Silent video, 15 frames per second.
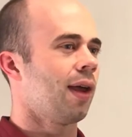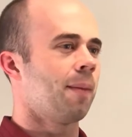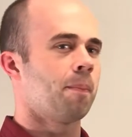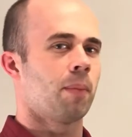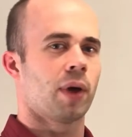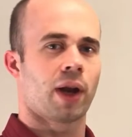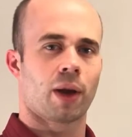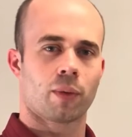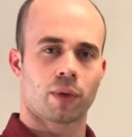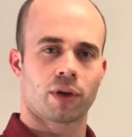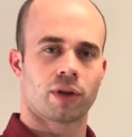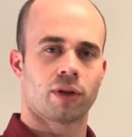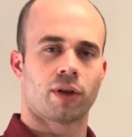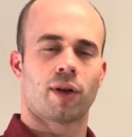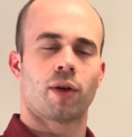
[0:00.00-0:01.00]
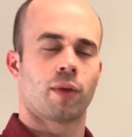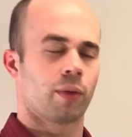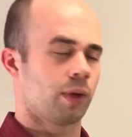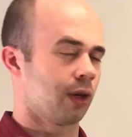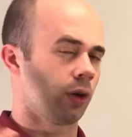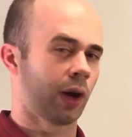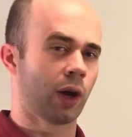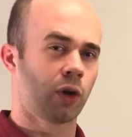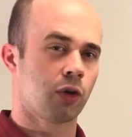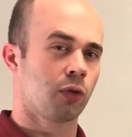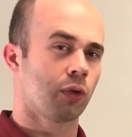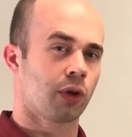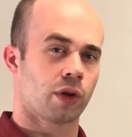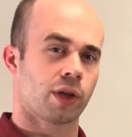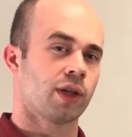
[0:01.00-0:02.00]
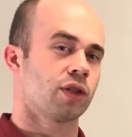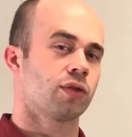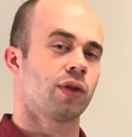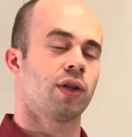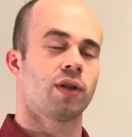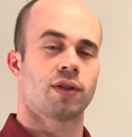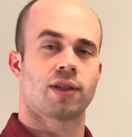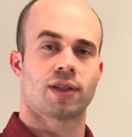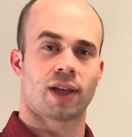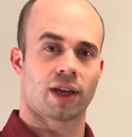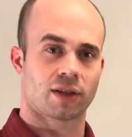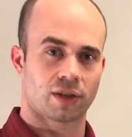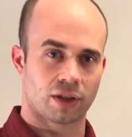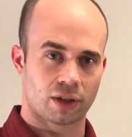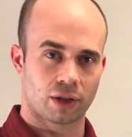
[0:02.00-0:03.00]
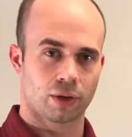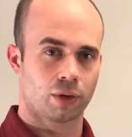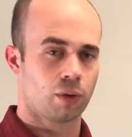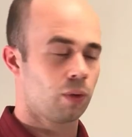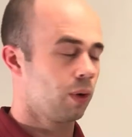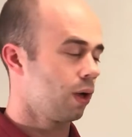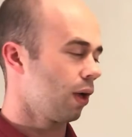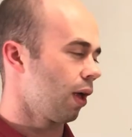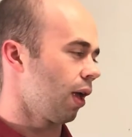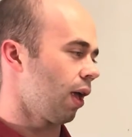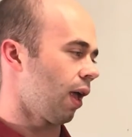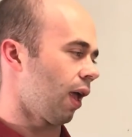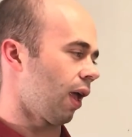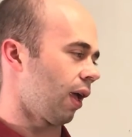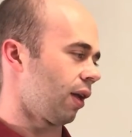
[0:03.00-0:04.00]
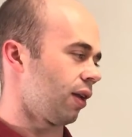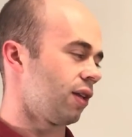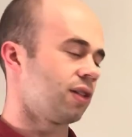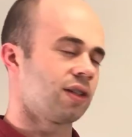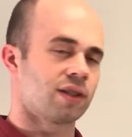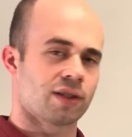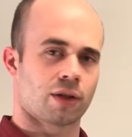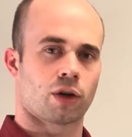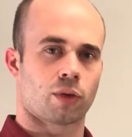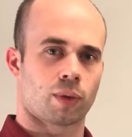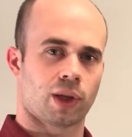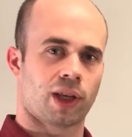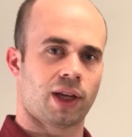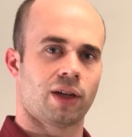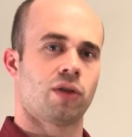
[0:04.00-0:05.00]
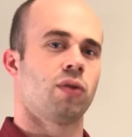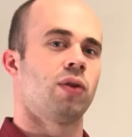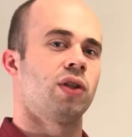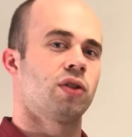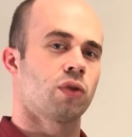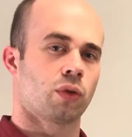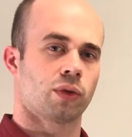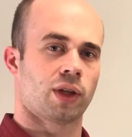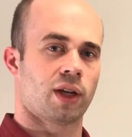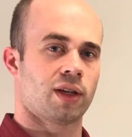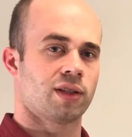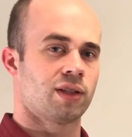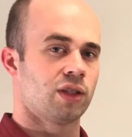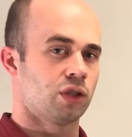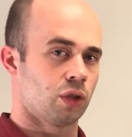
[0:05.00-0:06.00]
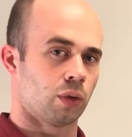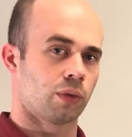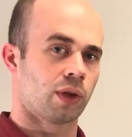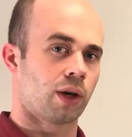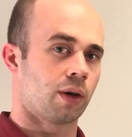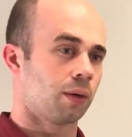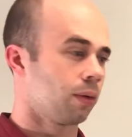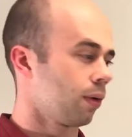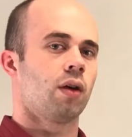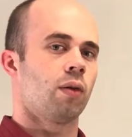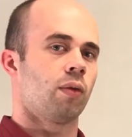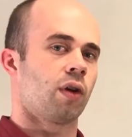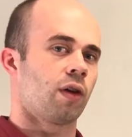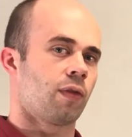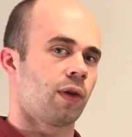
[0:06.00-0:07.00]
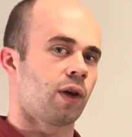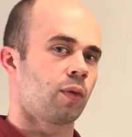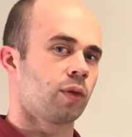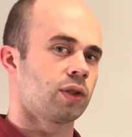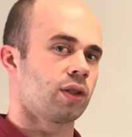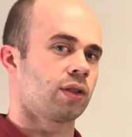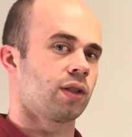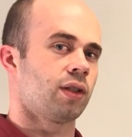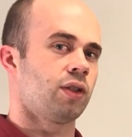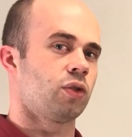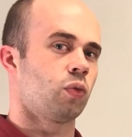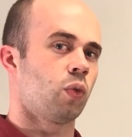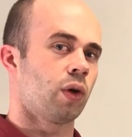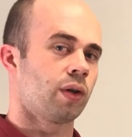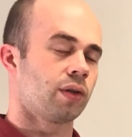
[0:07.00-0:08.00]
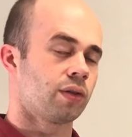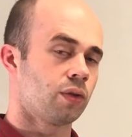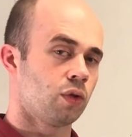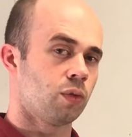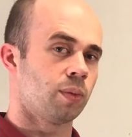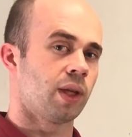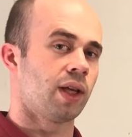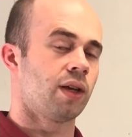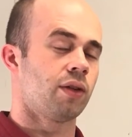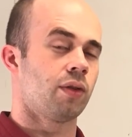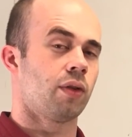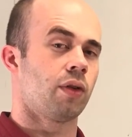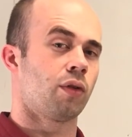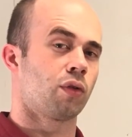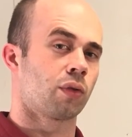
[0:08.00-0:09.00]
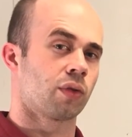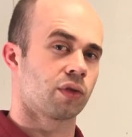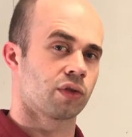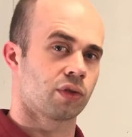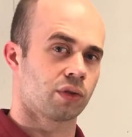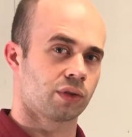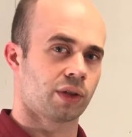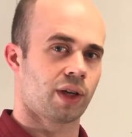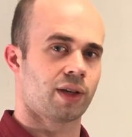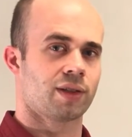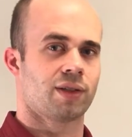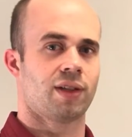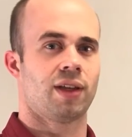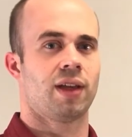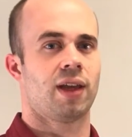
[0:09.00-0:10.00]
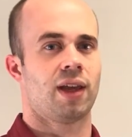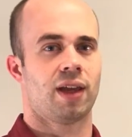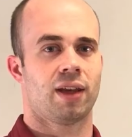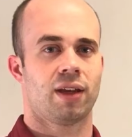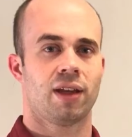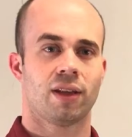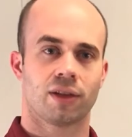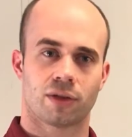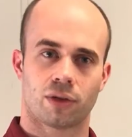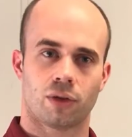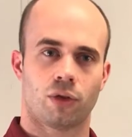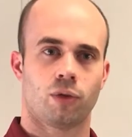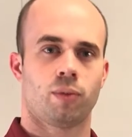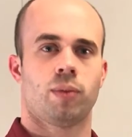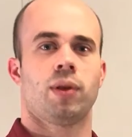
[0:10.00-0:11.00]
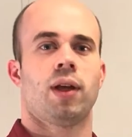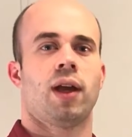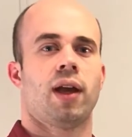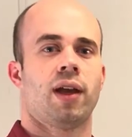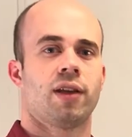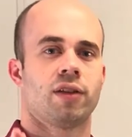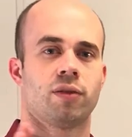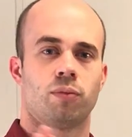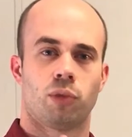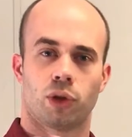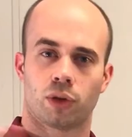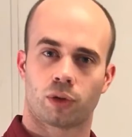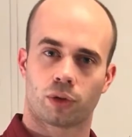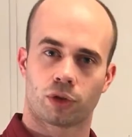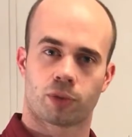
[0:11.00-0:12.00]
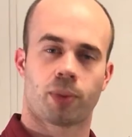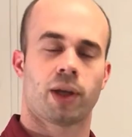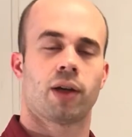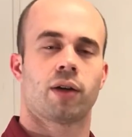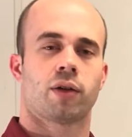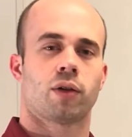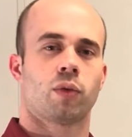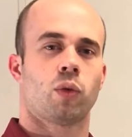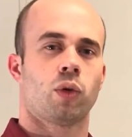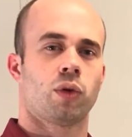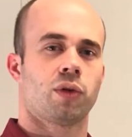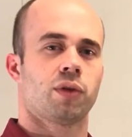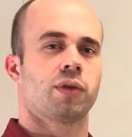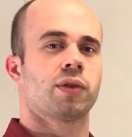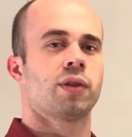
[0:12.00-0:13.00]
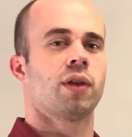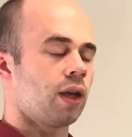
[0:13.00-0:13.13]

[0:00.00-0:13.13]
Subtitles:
But I wanted to know, how long in history does this actually go, and is this at all related to the Song Dynasty Shou Dao? What I found was there's at least one tomb dated to the Northern Song Dynasty, and in the tomb it has murals painted on the walls.